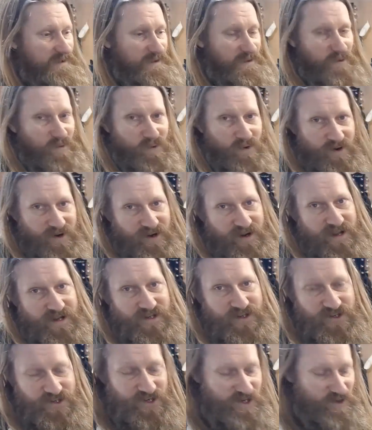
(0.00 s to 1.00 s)
what an
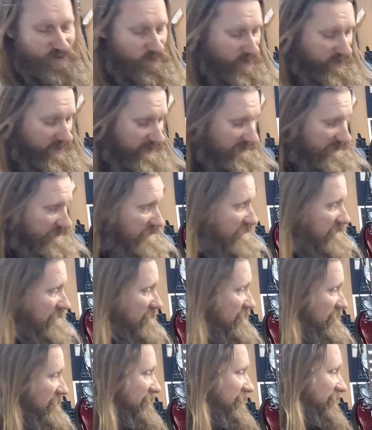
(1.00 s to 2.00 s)
SG weighs.
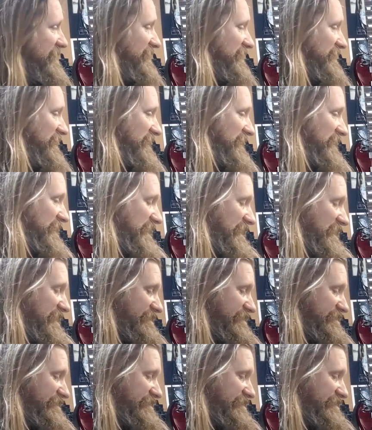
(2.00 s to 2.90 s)
Hang